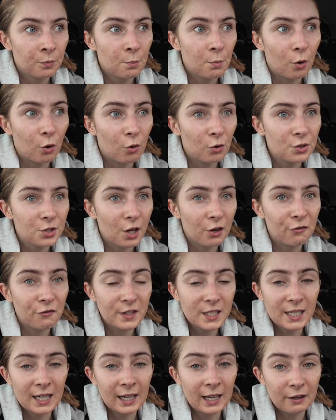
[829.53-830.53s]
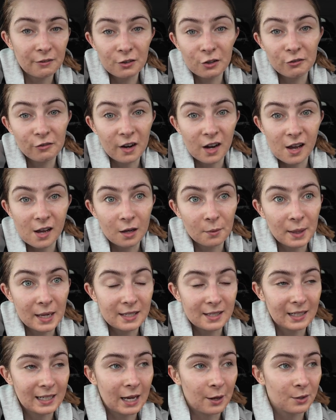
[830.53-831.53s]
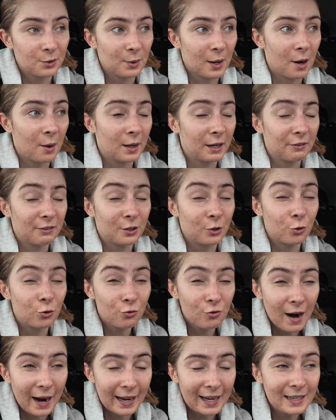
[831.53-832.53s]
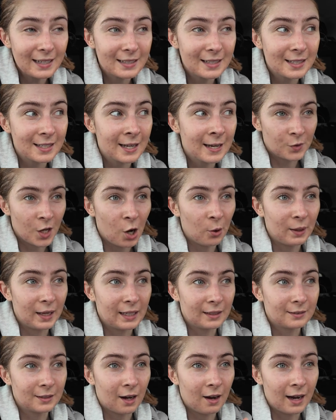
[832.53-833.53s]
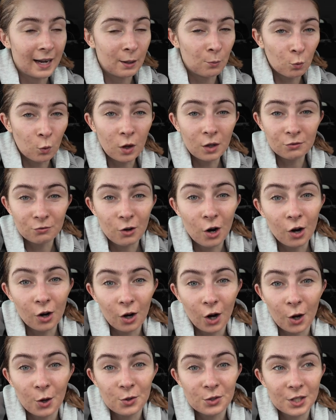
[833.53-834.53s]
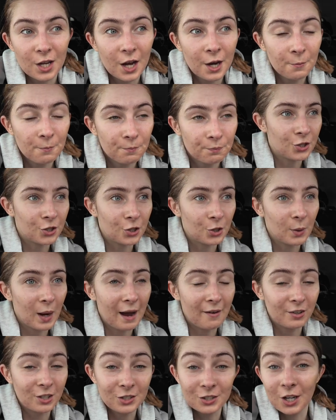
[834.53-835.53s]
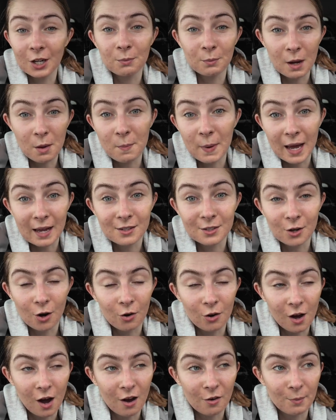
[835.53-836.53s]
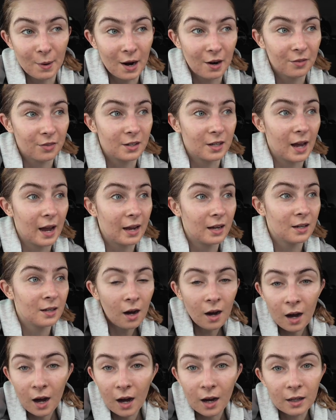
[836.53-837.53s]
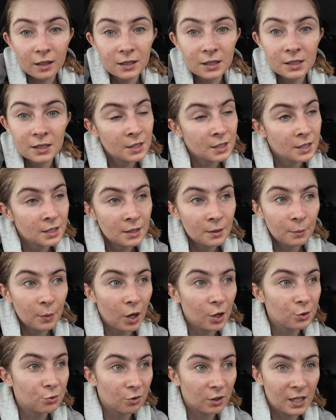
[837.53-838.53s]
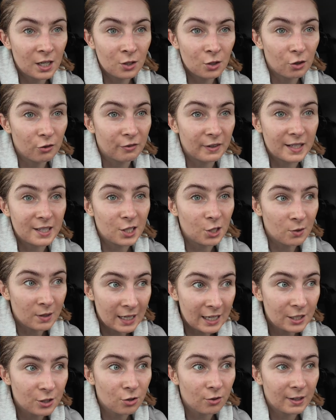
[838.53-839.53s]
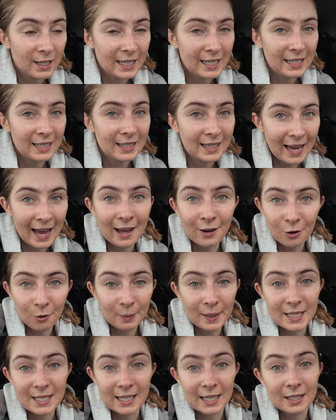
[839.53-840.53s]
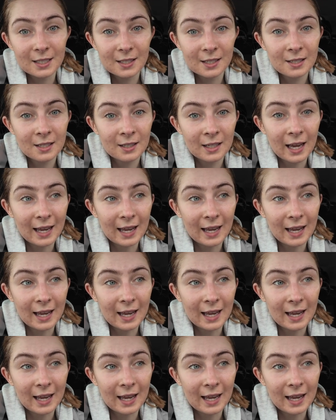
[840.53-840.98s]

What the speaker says: But also physically I feel fucking amazing now as well, and I feel great knowing that I am one run closer to having done my best on half marathon day. Oh! Post-run endorphins, you literally cannot beat it.